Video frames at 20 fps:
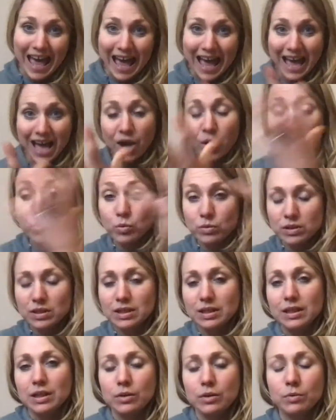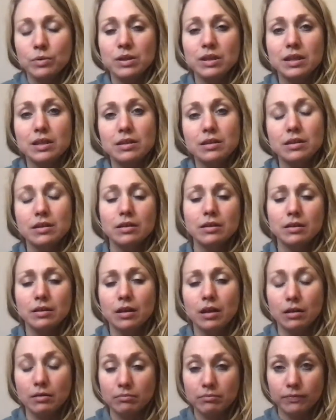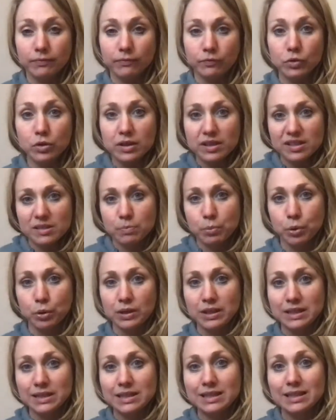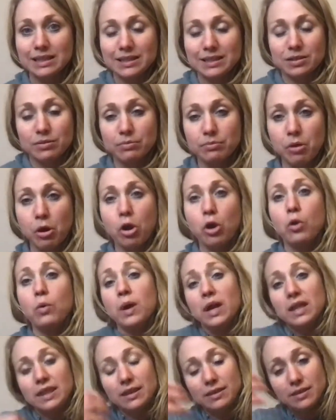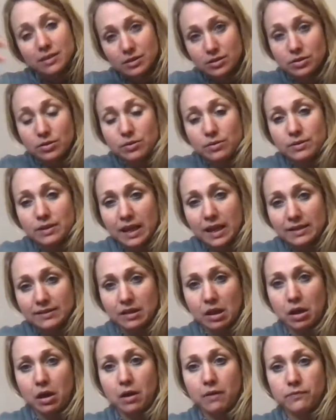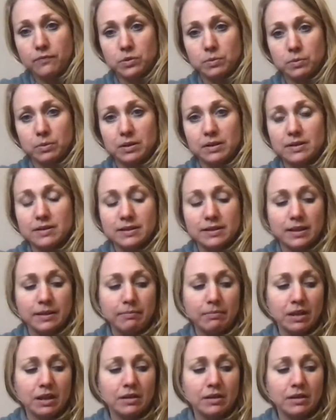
out within the fullest point tomorrow and then the 2 days afterwards,